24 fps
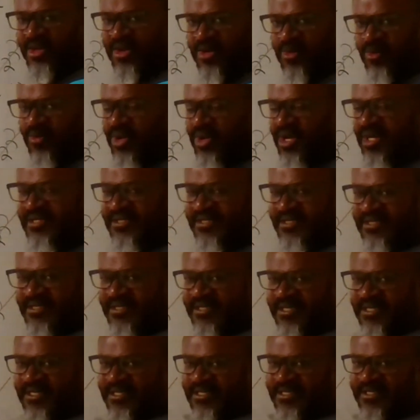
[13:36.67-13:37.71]
see
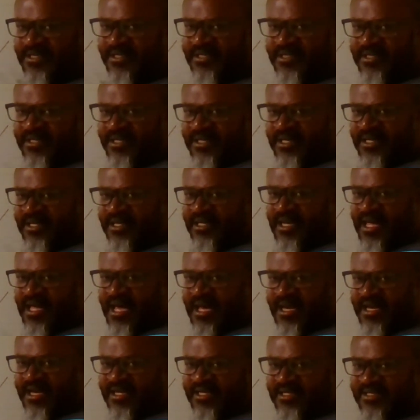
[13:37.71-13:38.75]
that it's a
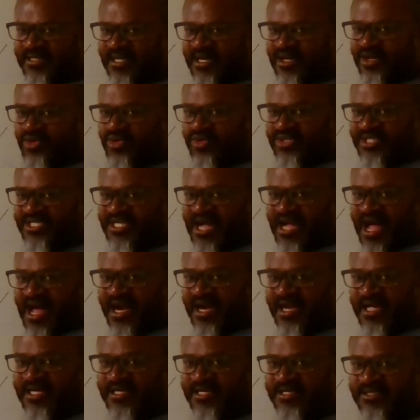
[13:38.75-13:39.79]
little challenge,
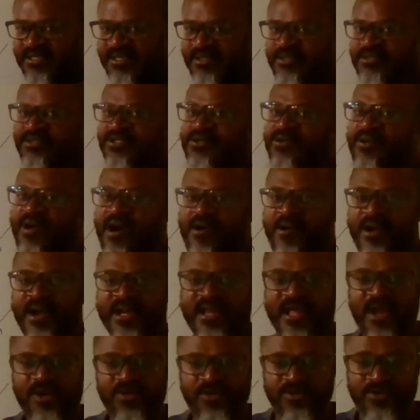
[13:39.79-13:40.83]
so I will tell you
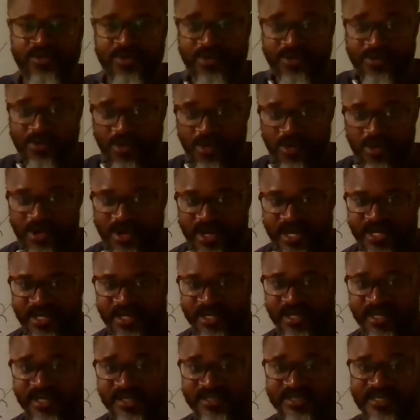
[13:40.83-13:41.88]
don't worry, it's a
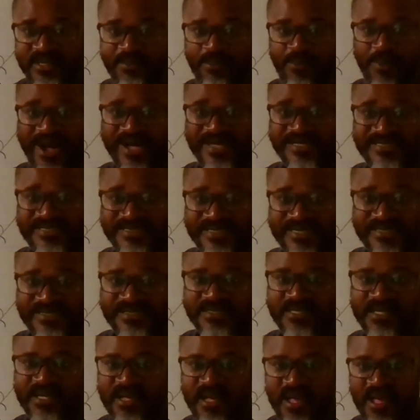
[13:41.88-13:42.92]
process.
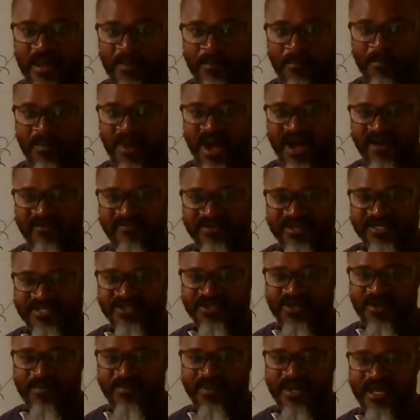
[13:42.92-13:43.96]
Math is something
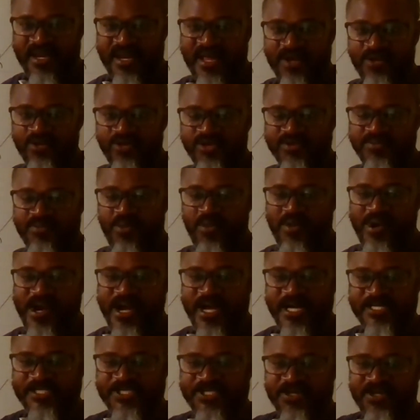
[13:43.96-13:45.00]
that goes
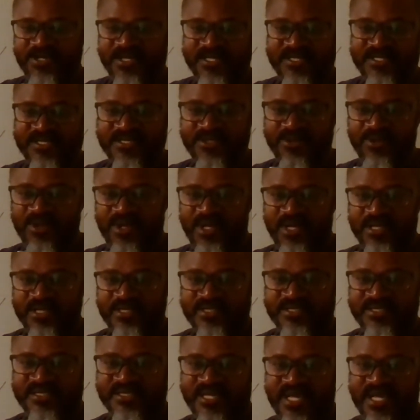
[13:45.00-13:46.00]
progression, it's step.